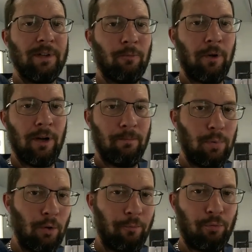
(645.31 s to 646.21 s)
I'm running them
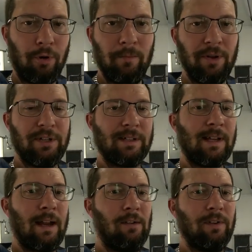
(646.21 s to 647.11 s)
both pretty much
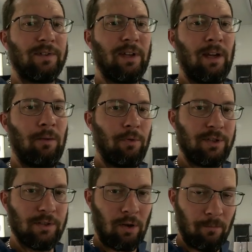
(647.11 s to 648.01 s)
exactly the same,
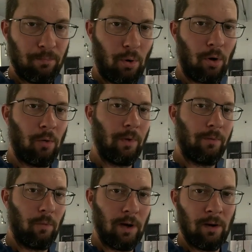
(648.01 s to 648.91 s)
which is on par
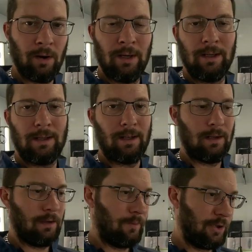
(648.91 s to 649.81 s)
with
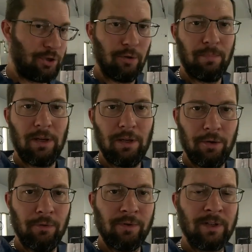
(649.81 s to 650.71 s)
where they should be
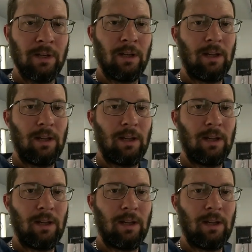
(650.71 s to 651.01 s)
used,